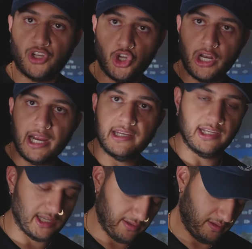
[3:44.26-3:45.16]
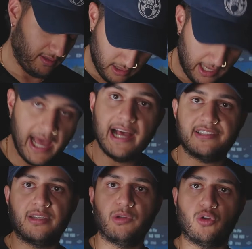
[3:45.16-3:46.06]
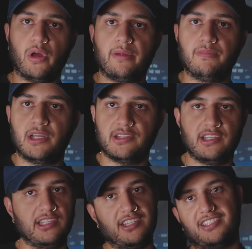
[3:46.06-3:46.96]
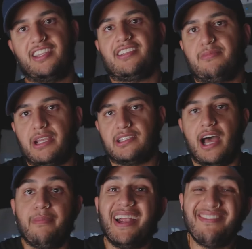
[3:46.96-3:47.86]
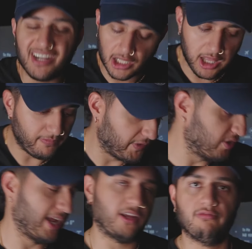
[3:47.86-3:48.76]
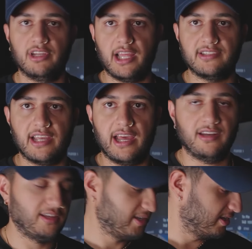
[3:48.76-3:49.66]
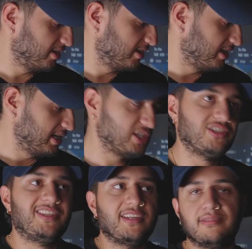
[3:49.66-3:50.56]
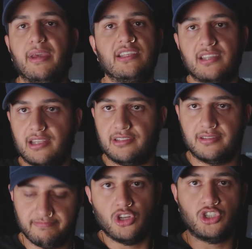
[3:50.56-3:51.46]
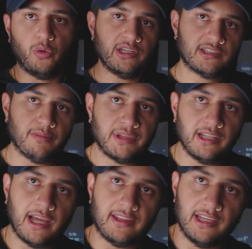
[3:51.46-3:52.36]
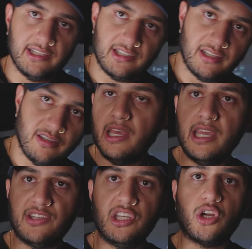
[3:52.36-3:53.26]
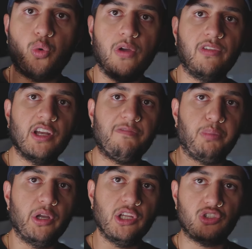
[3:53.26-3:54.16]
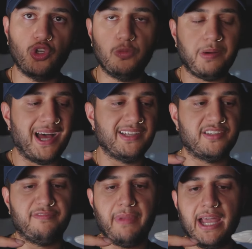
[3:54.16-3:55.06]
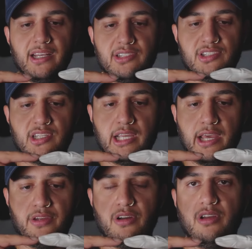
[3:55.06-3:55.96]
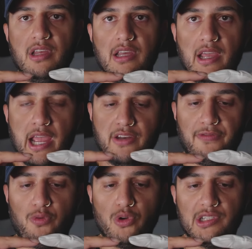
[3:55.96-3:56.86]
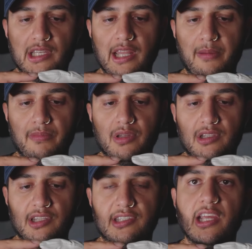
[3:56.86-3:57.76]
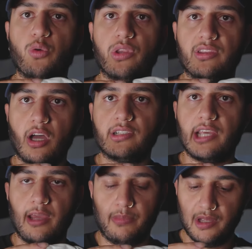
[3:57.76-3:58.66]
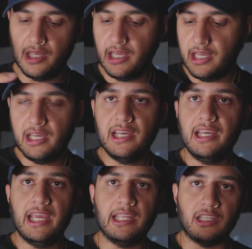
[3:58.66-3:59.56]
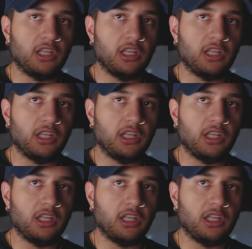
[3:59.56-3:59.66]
a good idea, ask them to quit because it just doesn't make sense. I'm not even a club fitter and I can realize that. It just doesn't make sense. Doing something like this is the equivalent of putting two positive magnets together and forcing them to stick with duct tape. It